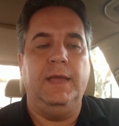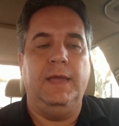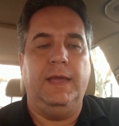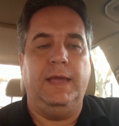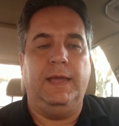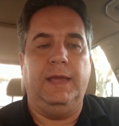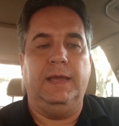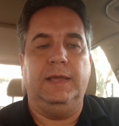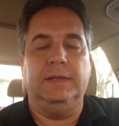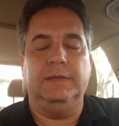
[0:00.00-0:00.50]

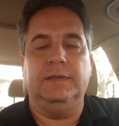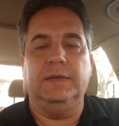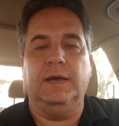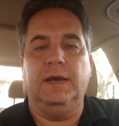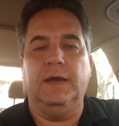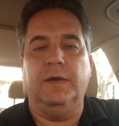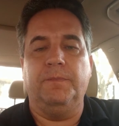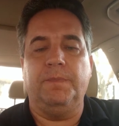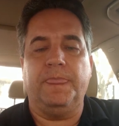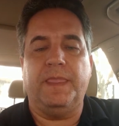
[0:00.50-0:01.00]
And
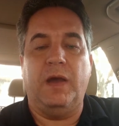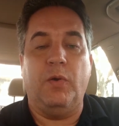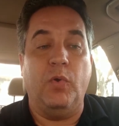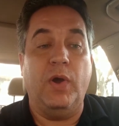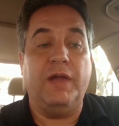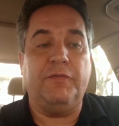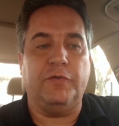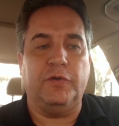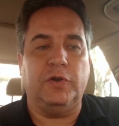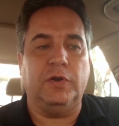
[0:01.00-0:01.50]

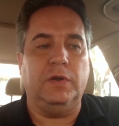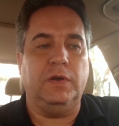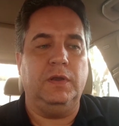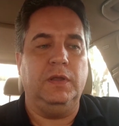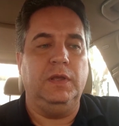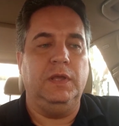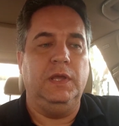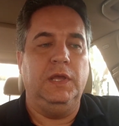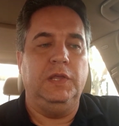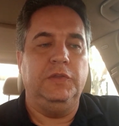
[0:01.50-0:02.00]
however,
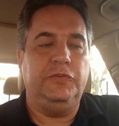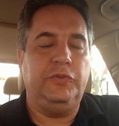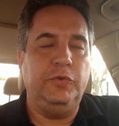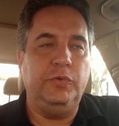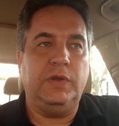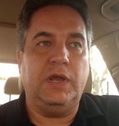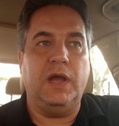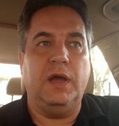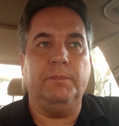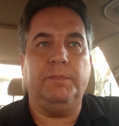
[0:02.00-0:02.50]
two
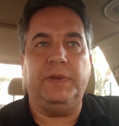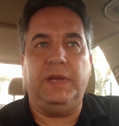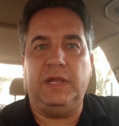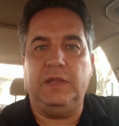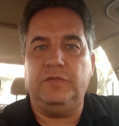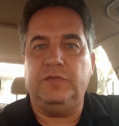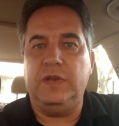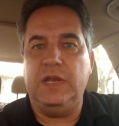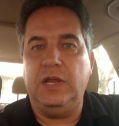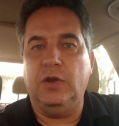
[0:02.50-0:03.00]

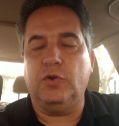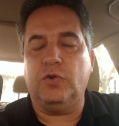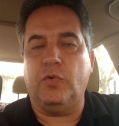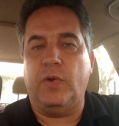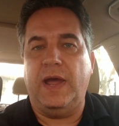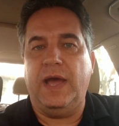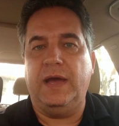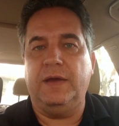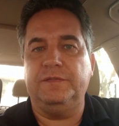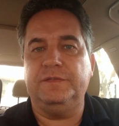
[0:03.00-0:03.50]
companies,
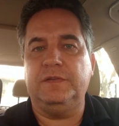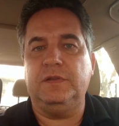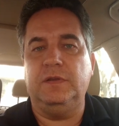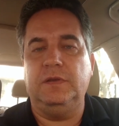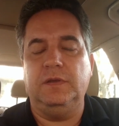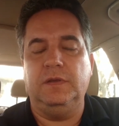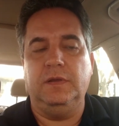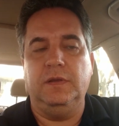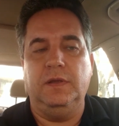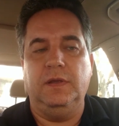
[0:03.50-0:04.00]
NeoGraft
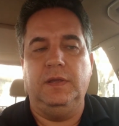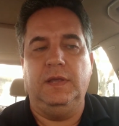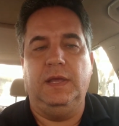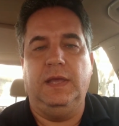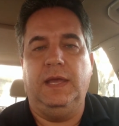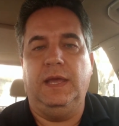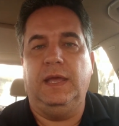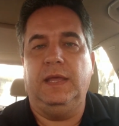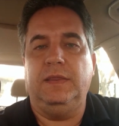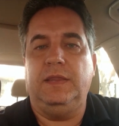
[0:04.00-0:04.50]

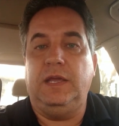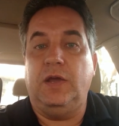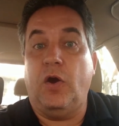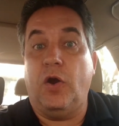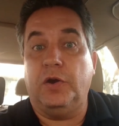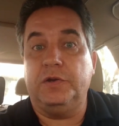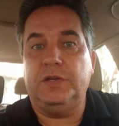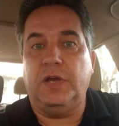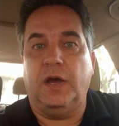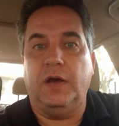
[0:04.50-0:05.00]
and the
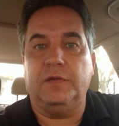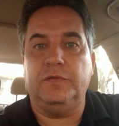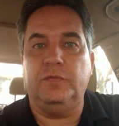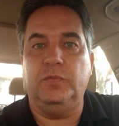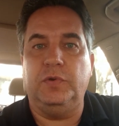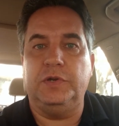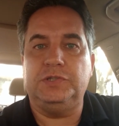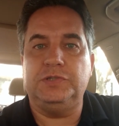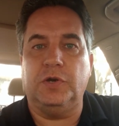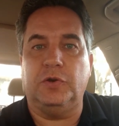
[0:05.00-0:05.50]
Artos,
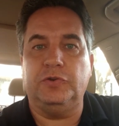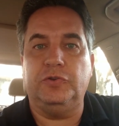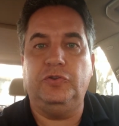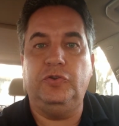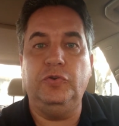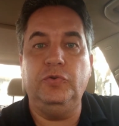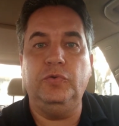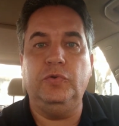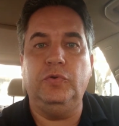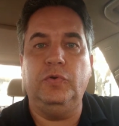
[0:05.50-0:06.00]
which are
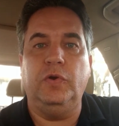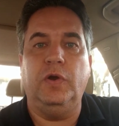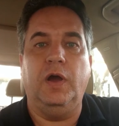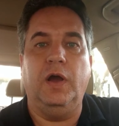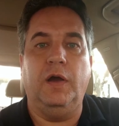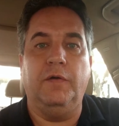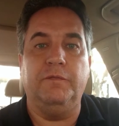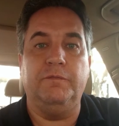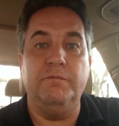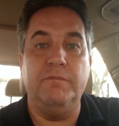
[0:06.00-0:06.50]
two
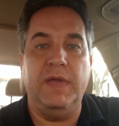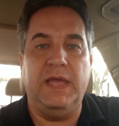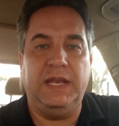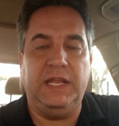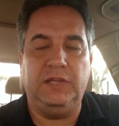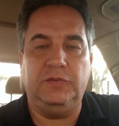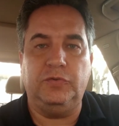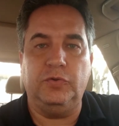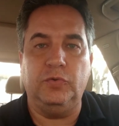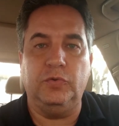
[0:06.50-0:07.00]
of
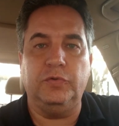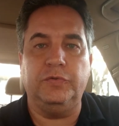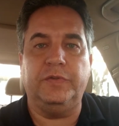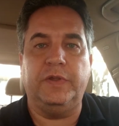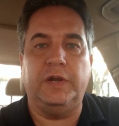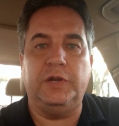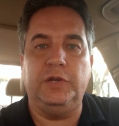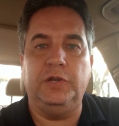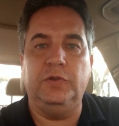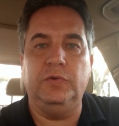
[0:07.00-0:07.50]
many tools
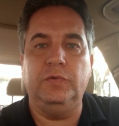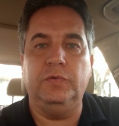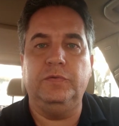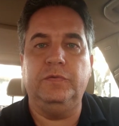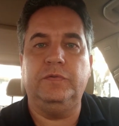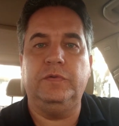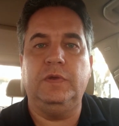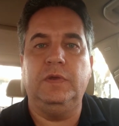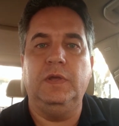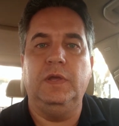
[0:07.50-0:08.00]
that are
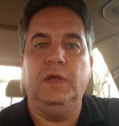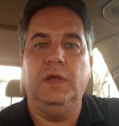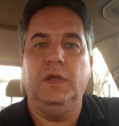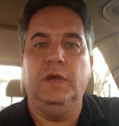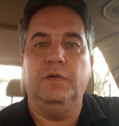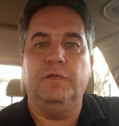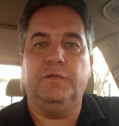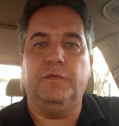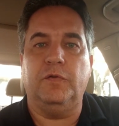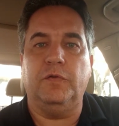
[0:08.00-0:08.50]
used
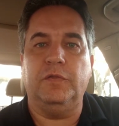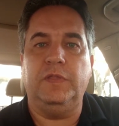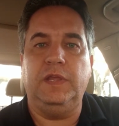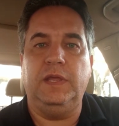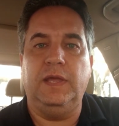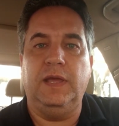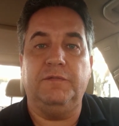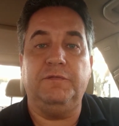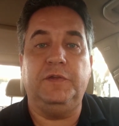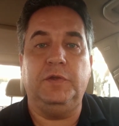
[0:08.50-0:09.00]
for
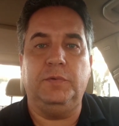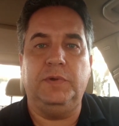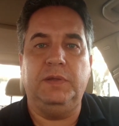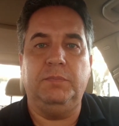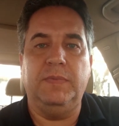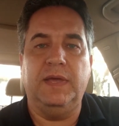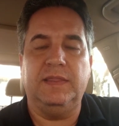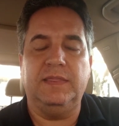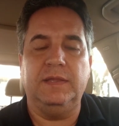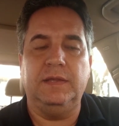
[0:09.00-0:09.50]
the FUE
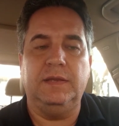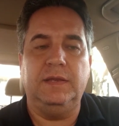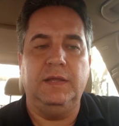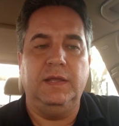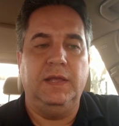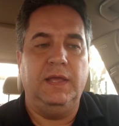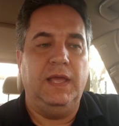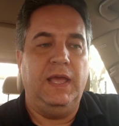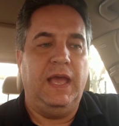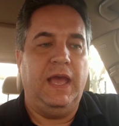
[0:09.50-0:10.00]
method,
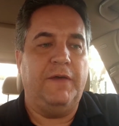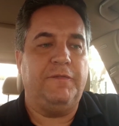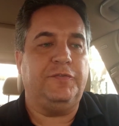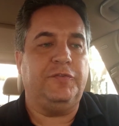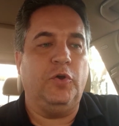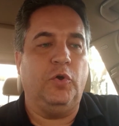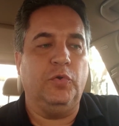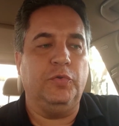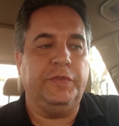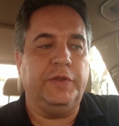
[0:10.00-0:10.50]
have
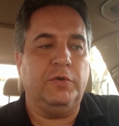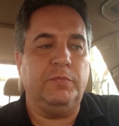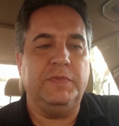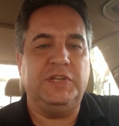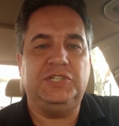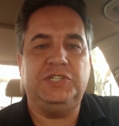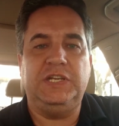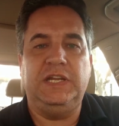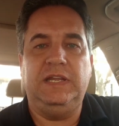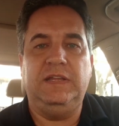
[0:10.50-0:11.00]
sold their
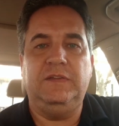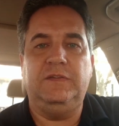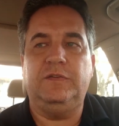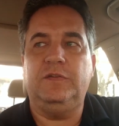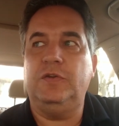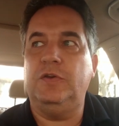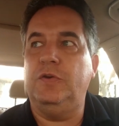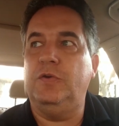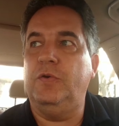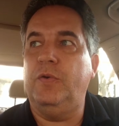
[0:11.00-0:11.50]
machines
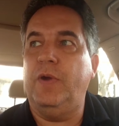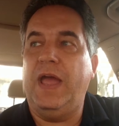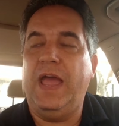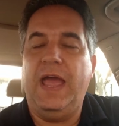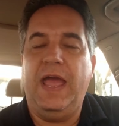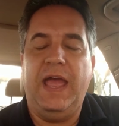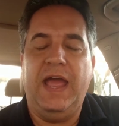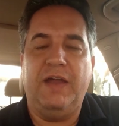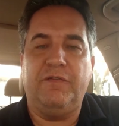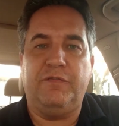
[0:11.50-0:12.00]
to
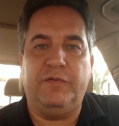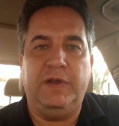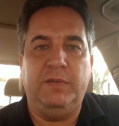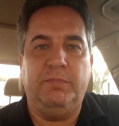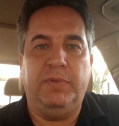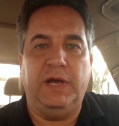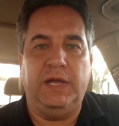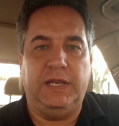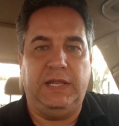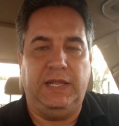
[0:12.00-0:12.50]

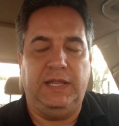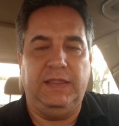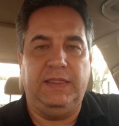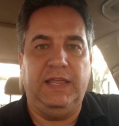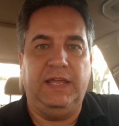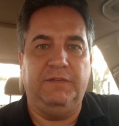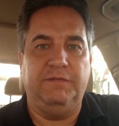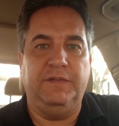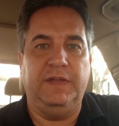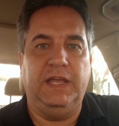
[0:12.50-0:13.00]
everybody.
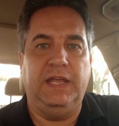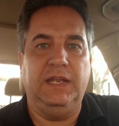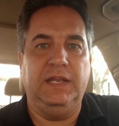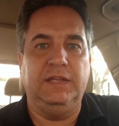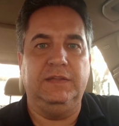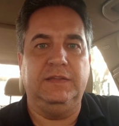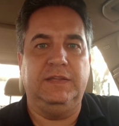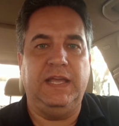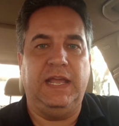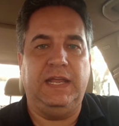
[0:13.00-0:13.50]
They've
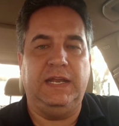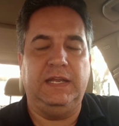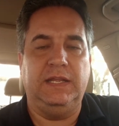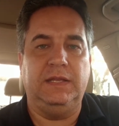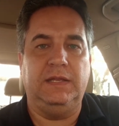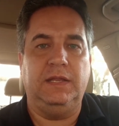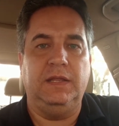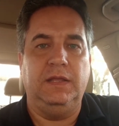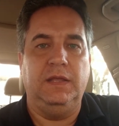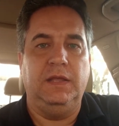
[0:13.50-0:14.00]

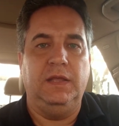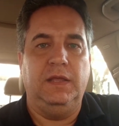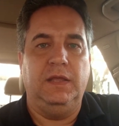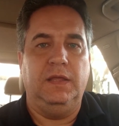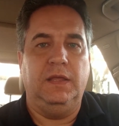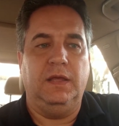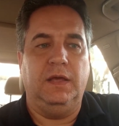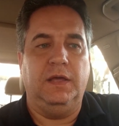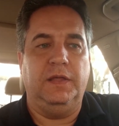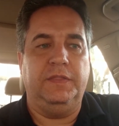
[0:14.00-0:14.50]
inundated
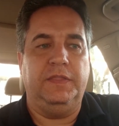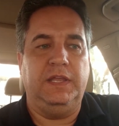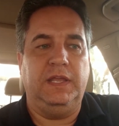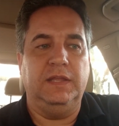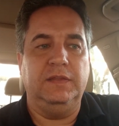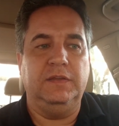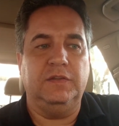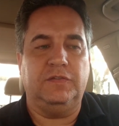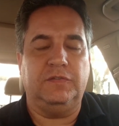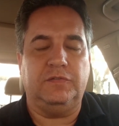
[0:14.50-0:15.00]
the
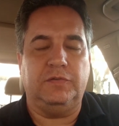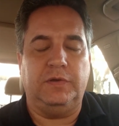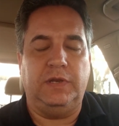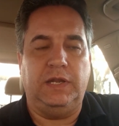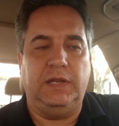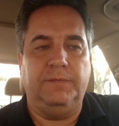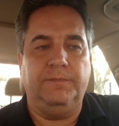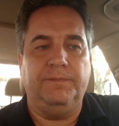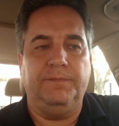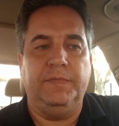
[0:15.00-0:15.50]
industry